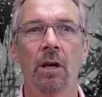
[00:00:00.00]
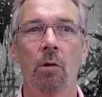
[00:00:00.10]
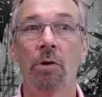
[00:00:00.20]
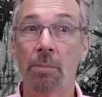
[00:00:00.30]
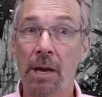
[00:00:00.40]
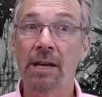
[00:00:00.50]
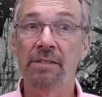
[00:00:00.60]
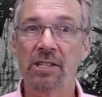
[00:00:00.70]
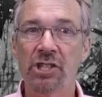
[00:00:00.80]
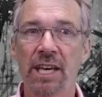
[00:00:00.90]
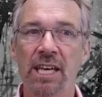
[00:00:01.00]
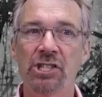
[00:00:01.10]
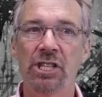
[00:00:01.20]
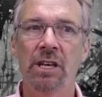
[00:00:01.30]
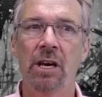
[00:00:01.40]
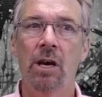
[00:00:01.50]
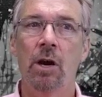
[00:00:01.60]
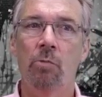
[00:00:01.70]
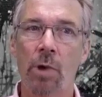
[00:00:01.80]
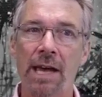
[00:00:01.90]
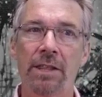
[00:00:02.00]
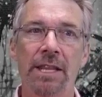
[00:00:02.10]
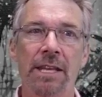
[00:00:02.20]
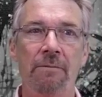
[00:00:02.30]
When applied to education, rather than